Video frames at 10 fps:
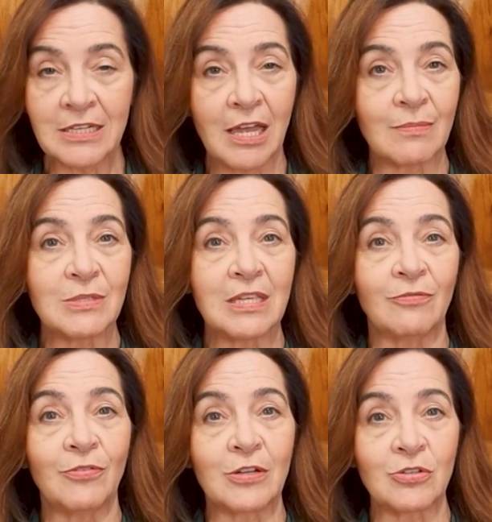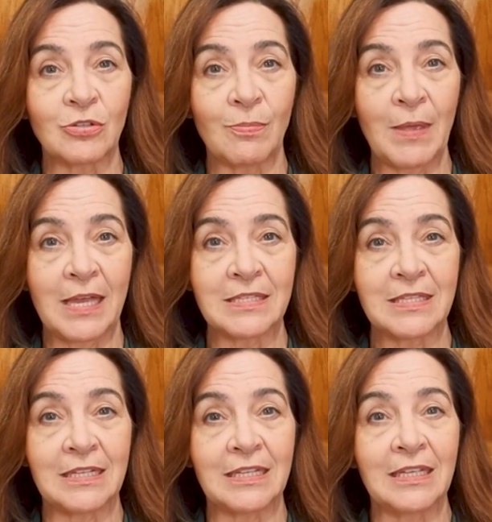times in functional
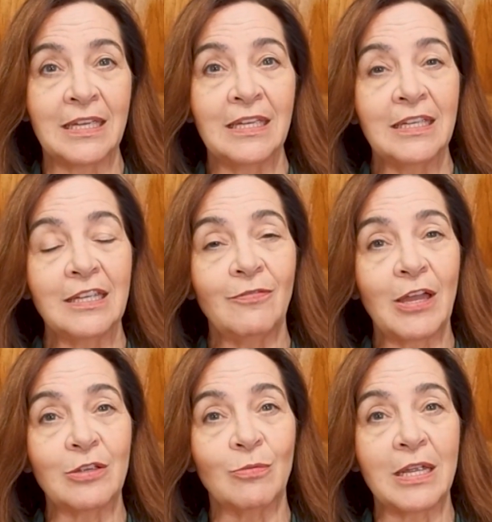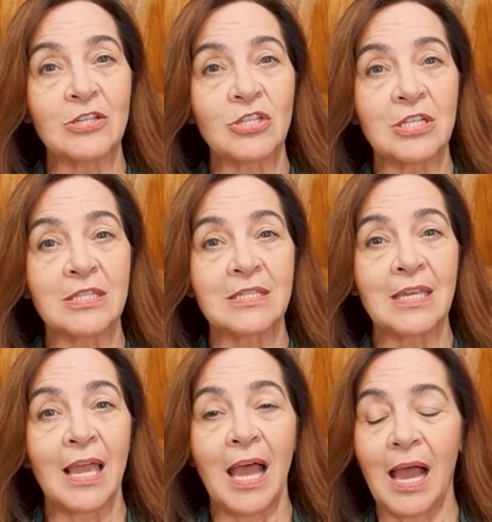capacity
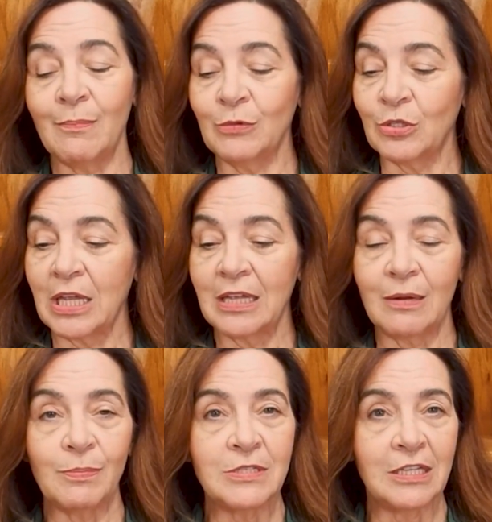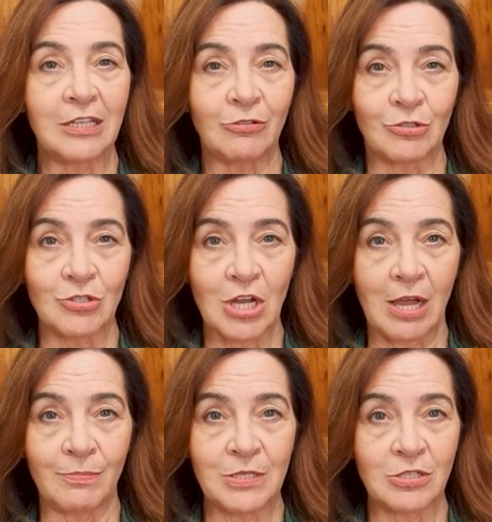evaluations, I'm looking at a particular
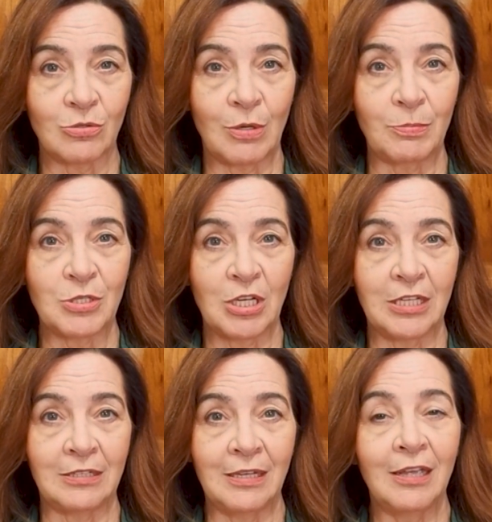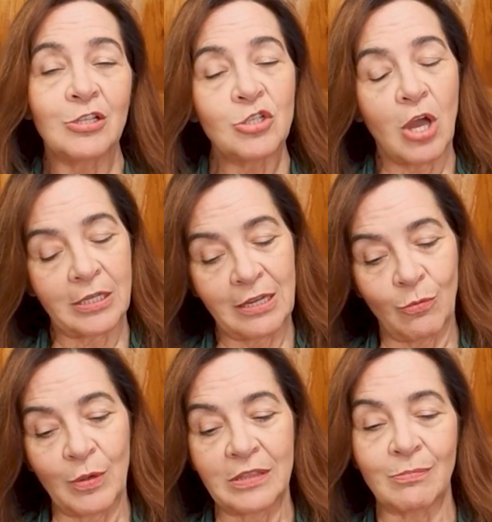job description,
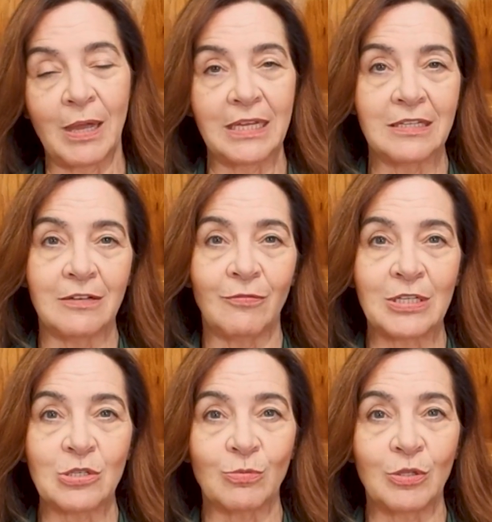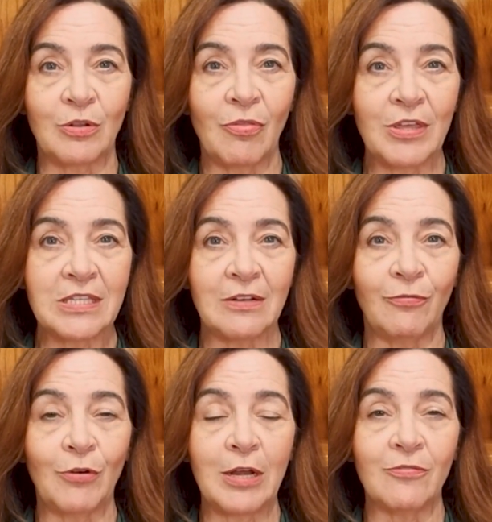talking with my individual that's in
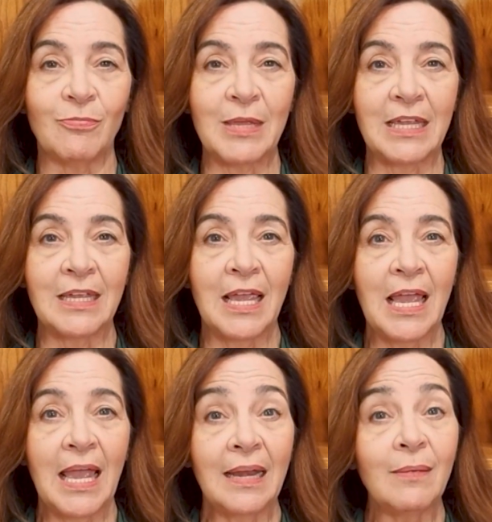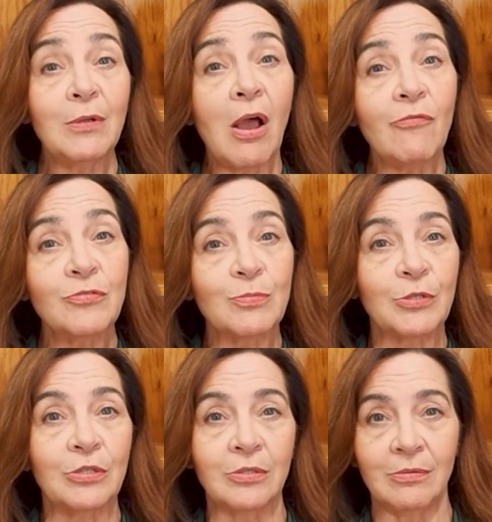front of me, and I'm
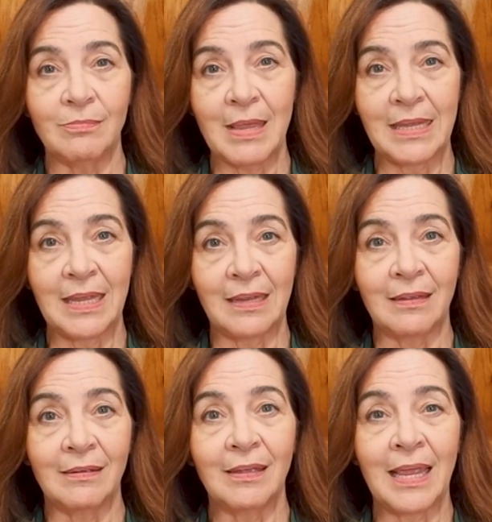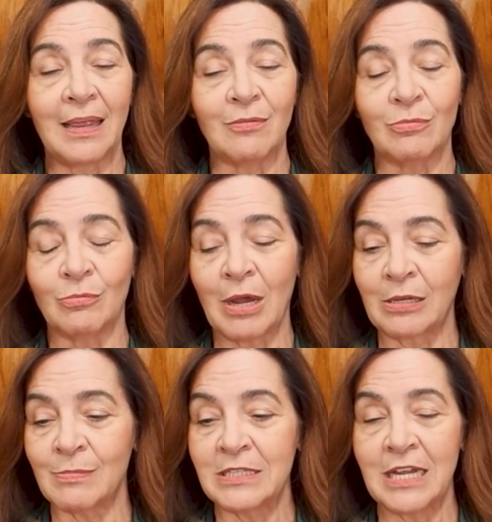comfortable making a
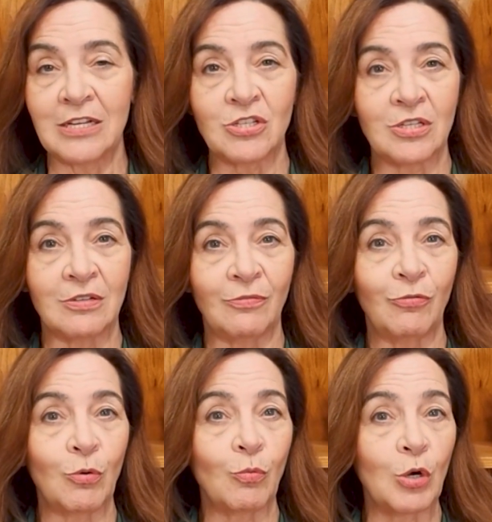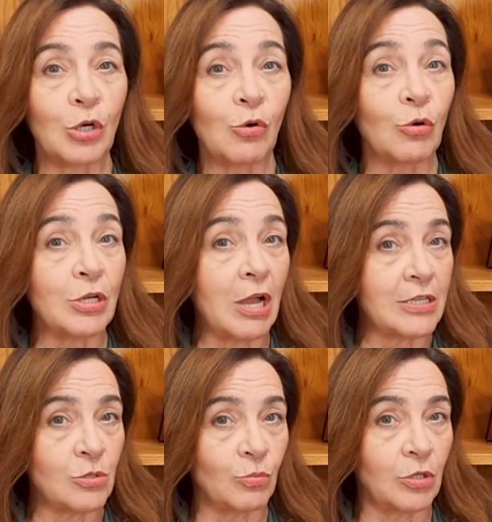recommendation for work or
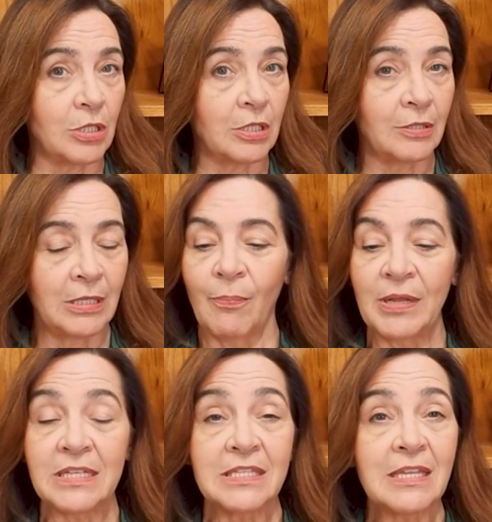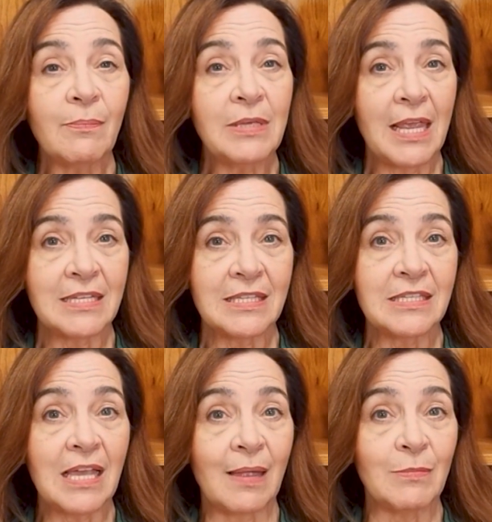not to work. But in some
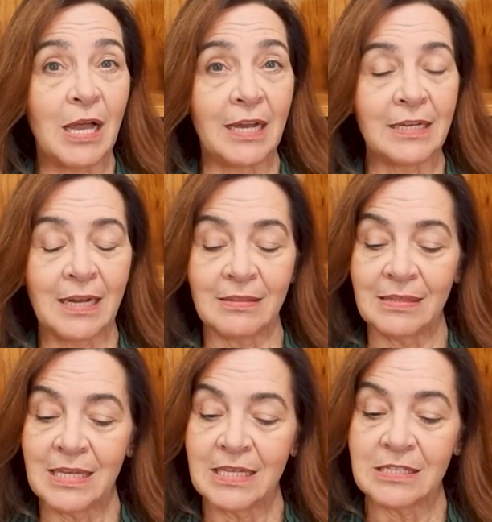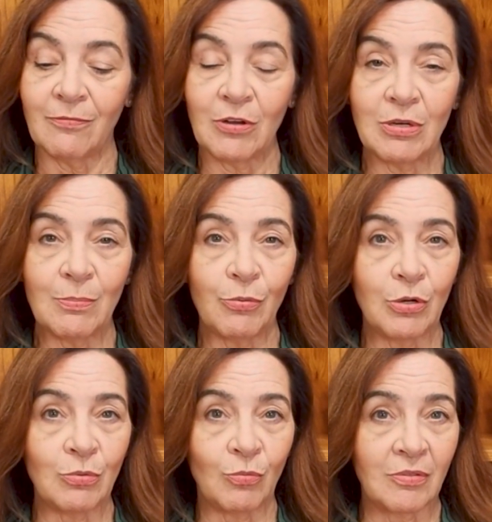cases, I'm not, and I think it's very
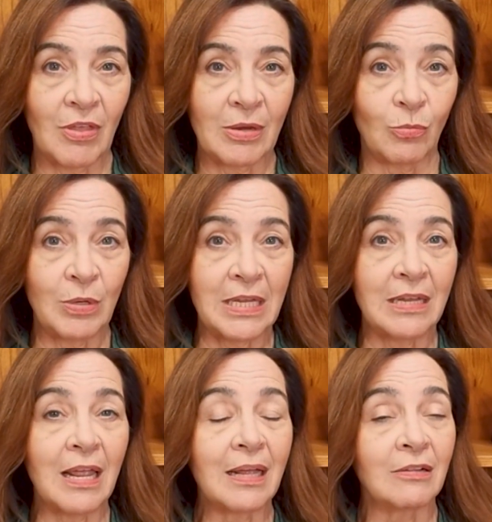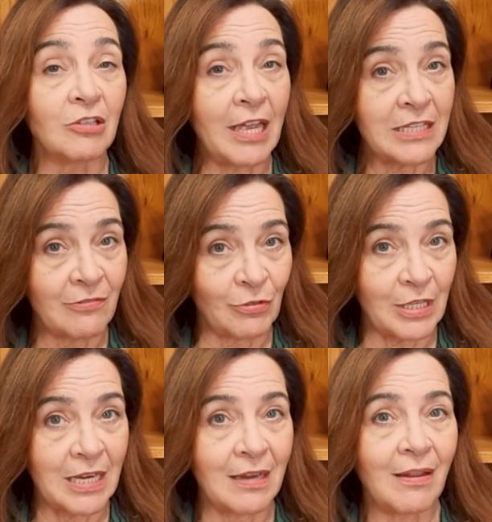important that we
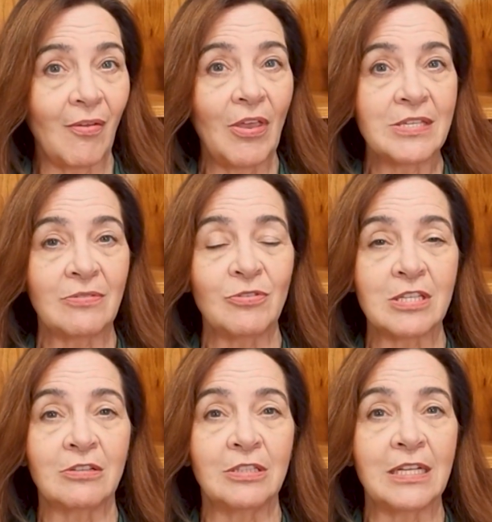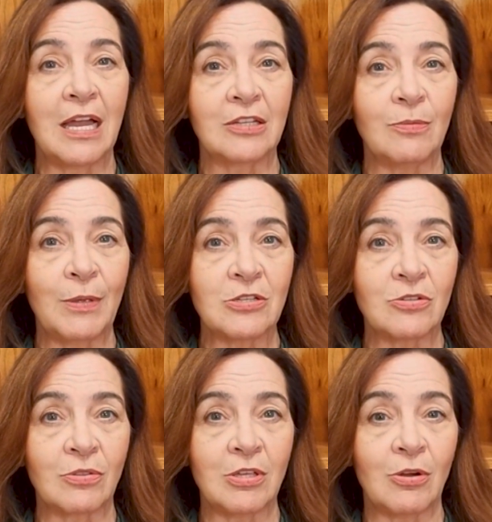collectively as physical and
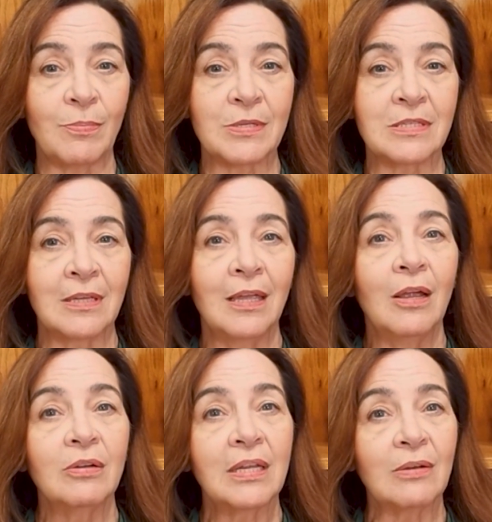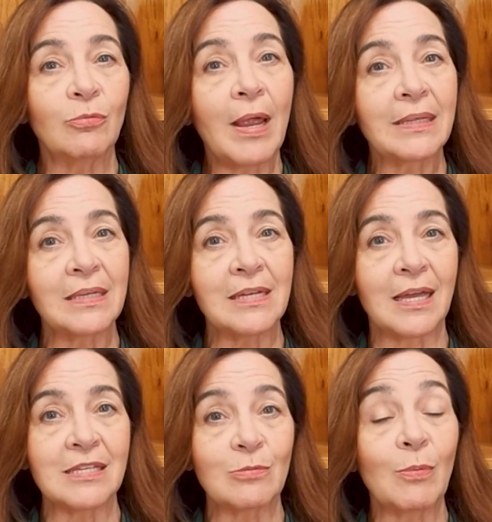occupational therapists, can
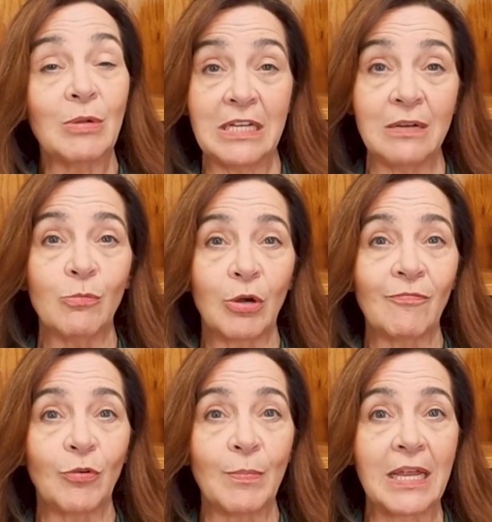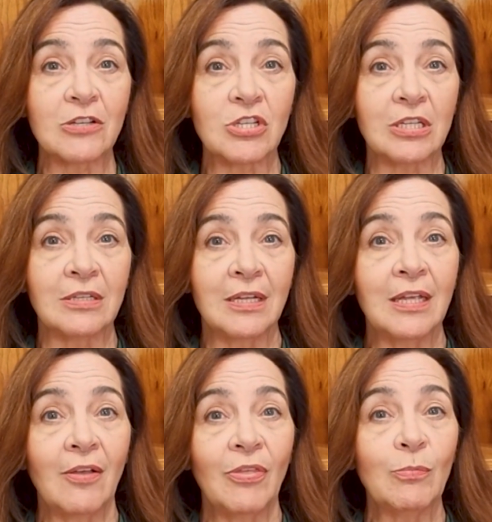recognize when we need more information
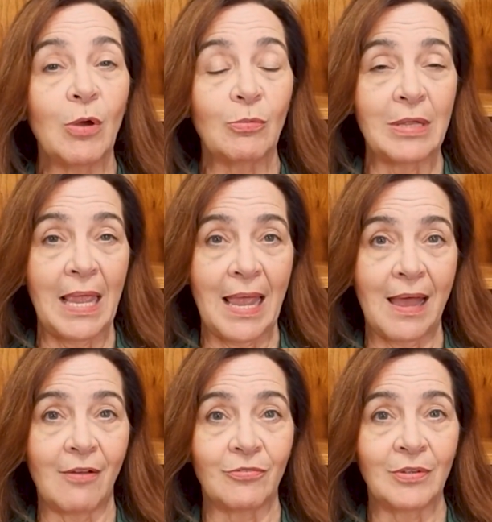than what we have.